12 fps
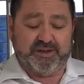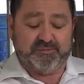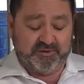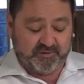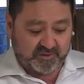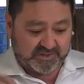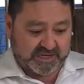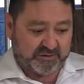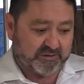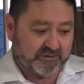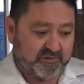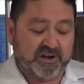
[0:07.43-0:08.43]
and we've
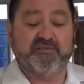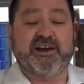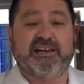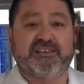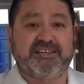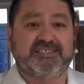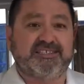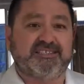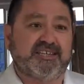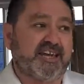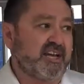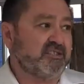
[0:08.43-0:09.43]
also renovated the
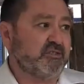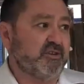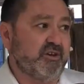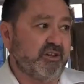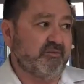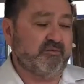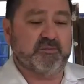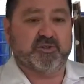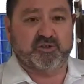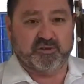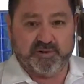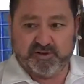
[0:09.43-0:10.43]
existing house, turning it from a
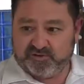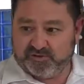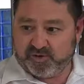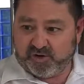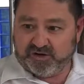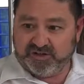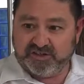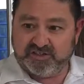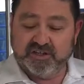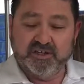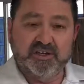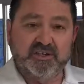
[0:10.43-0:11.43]
2-bedroom
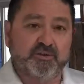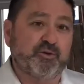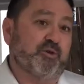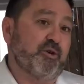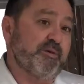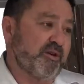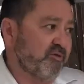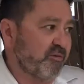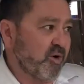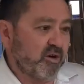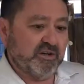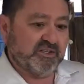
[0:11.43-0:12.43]
cottage to a 3-bedroom
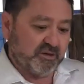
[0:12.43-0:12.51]
cottage.